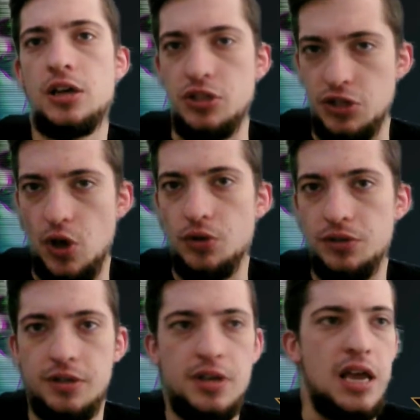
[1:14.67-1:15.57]

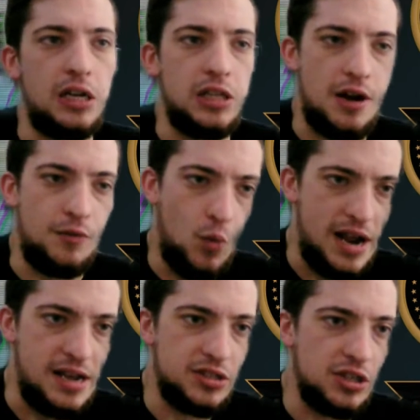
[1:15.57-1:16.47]
consultant in a lot of
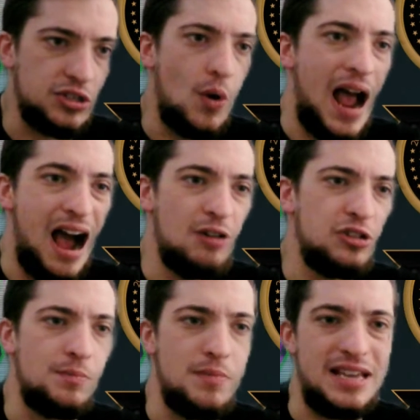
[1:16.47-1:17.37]
ways. So how to
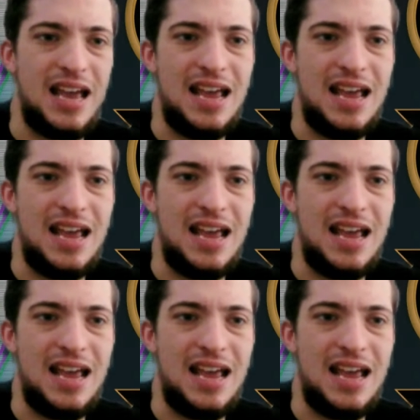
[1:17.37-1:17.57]
make